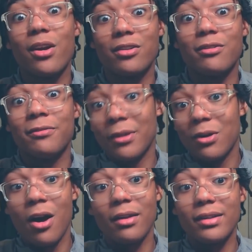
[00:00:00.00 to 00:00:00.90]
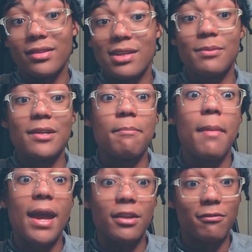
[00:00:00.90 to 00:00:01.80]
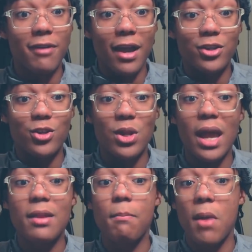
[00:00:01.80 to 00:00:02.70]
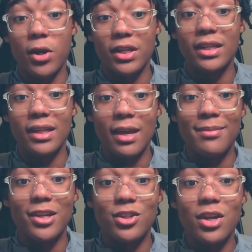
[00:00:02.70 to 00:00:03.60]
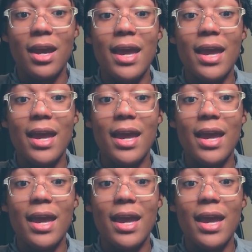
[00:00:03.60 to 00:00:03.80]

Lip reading: Dr. Phil calling Jimin manufactured and a marketed image.